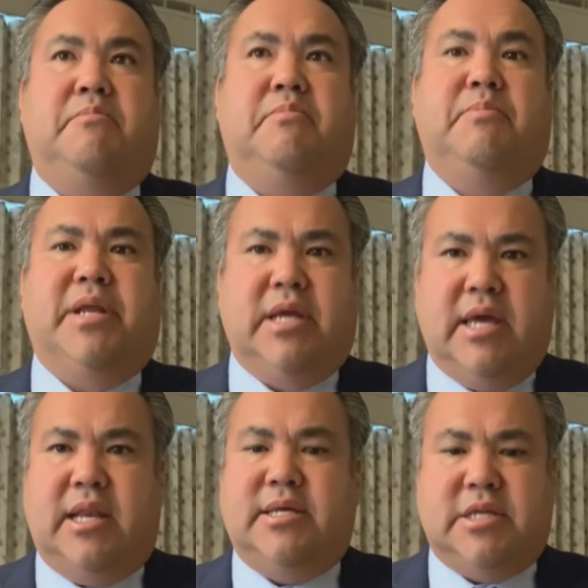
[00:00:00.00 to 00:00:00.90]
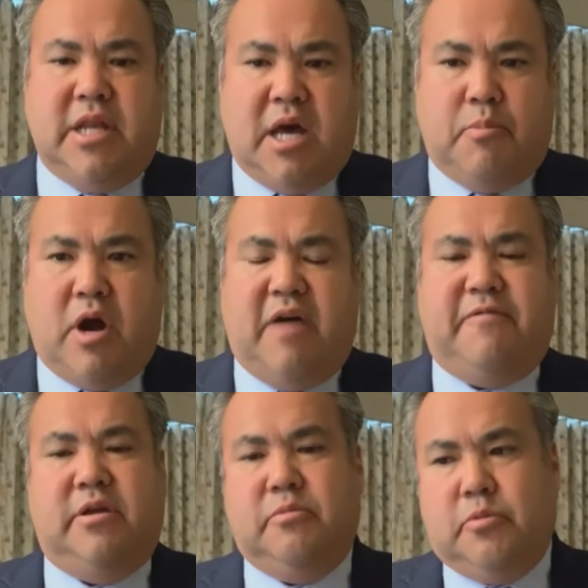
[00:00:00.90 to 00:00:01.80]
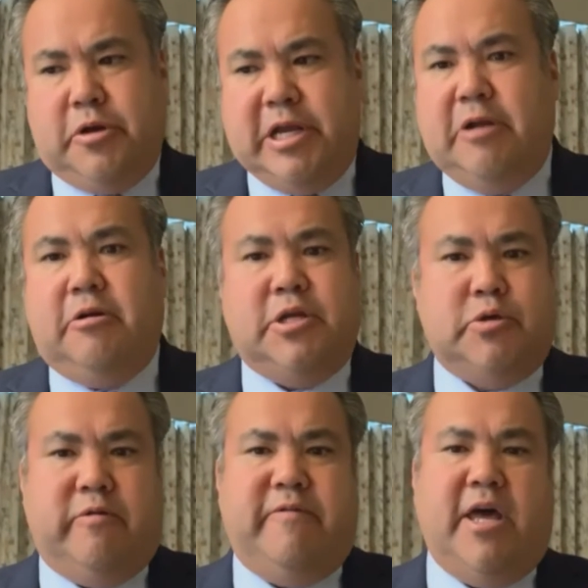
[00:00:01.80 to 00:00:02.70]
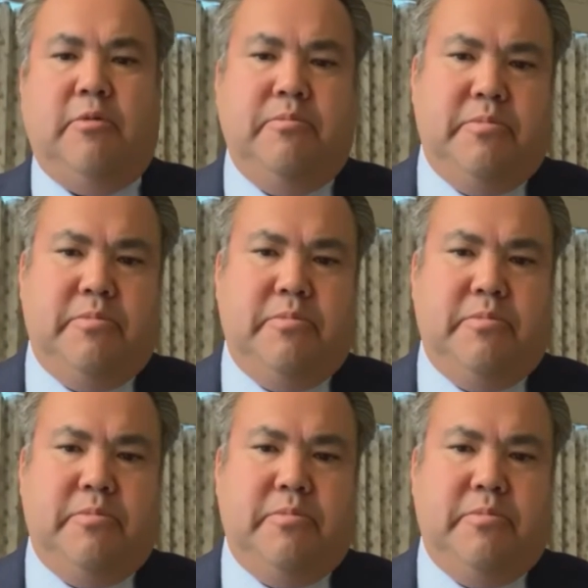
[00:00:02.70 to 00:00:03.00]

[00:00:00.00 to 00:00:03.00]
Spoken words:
But again, as a nonprofit, we're here to sort of help